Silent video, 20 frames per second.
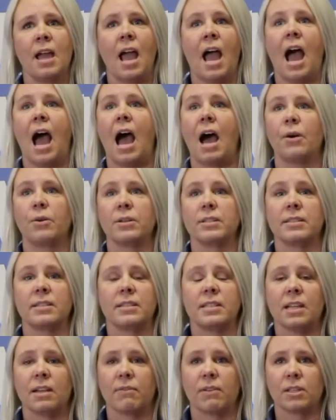how does the
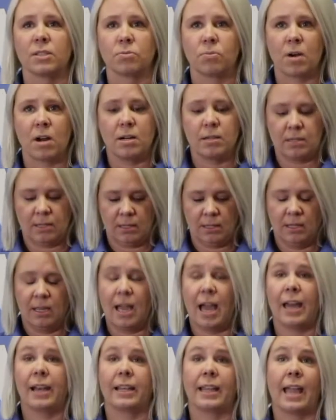TFS work,
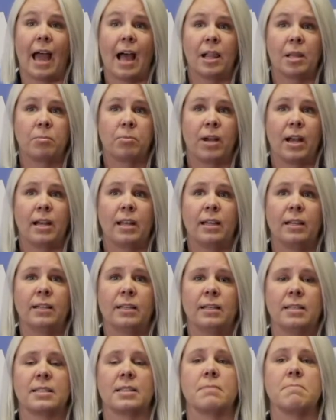how to calibrate it,
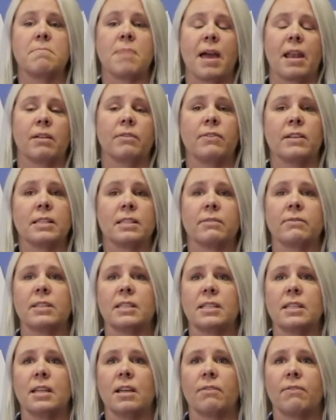some benefits of the
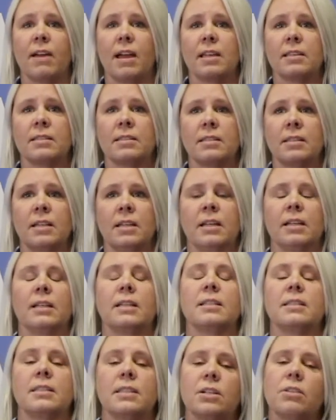TFS,
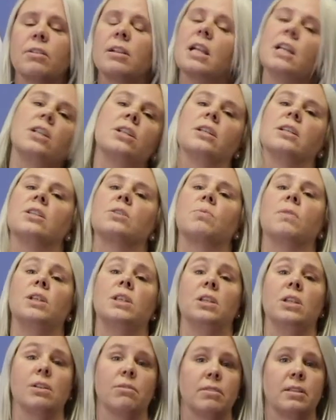considerations when
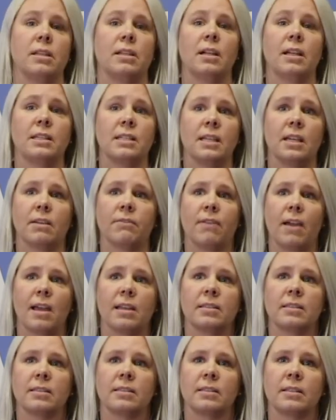using a
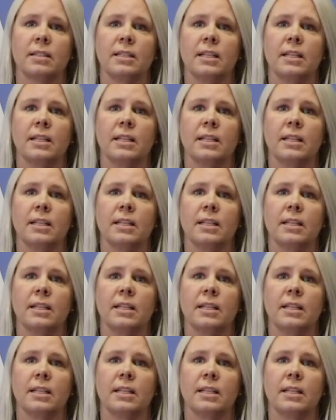TFS,